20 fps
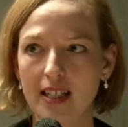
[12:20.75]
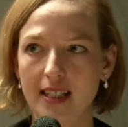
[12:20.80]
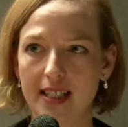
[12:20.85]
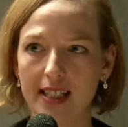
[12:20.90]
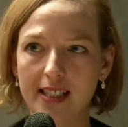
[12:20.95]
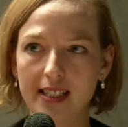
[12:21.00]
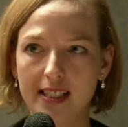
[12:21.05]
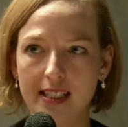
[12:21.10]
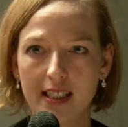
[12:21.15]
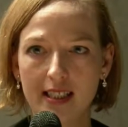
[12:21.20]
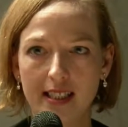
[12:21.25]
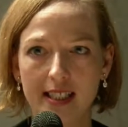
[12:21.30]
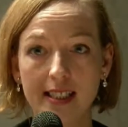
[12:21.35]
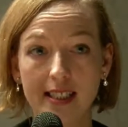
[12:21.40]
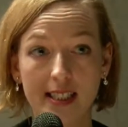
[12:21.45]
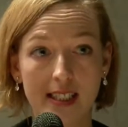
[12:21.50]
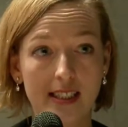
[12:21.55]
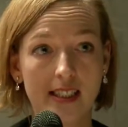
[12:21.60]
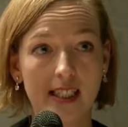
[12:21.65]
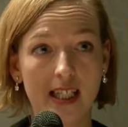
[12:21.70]
this
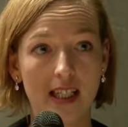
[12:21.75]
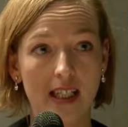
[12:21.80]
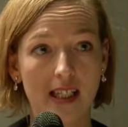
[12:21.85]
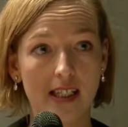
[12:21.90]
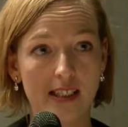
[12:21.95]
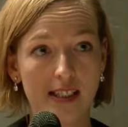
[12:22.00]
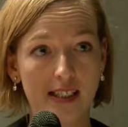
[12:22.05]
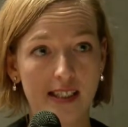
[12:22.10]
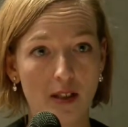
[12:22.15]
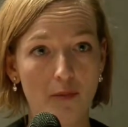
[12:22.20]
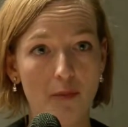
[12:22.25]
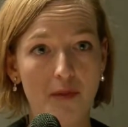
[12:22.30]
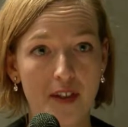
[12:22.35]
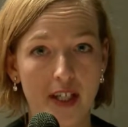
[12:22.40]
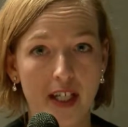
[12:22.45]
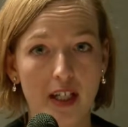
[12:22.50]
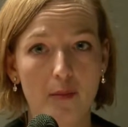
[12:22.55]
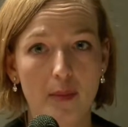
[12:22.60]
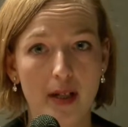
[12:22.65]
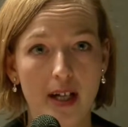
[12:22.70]
can tell us
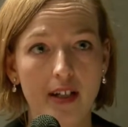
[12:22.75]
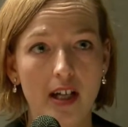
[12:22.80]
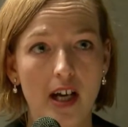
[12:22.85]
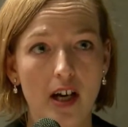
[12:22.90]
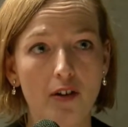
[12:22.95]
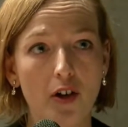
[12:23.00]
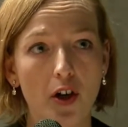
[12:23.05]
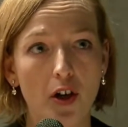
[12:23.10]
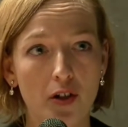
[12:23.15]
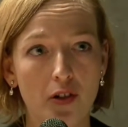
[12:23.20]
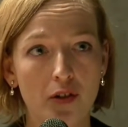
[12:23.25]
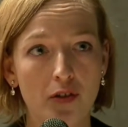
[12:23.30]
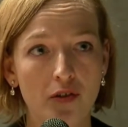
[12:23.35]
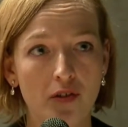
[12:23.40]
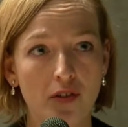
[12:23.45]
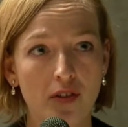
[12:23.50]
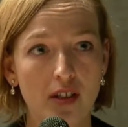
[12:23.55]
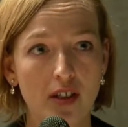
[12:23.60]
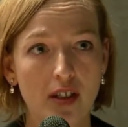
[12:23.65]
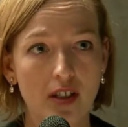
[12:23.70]
something about our
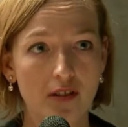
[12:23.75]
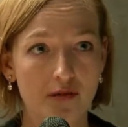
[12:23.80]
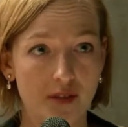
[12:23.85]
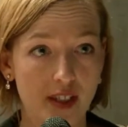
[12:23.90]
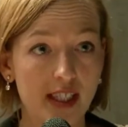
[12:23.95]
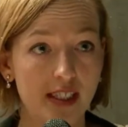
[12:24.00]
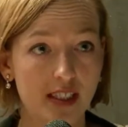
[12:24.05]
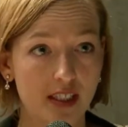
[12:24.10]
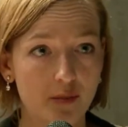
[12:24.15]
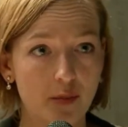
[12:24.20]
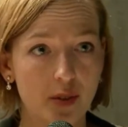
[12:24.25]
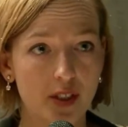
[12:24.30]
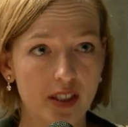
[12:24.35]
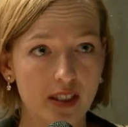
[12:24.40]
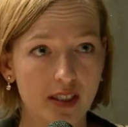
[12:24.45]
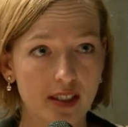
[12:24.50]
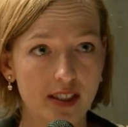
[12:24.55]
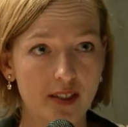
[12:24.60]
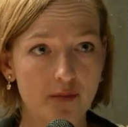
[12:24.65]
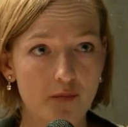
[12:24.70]
own
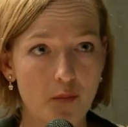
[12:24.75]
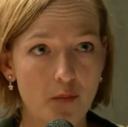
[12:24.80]
victimhood.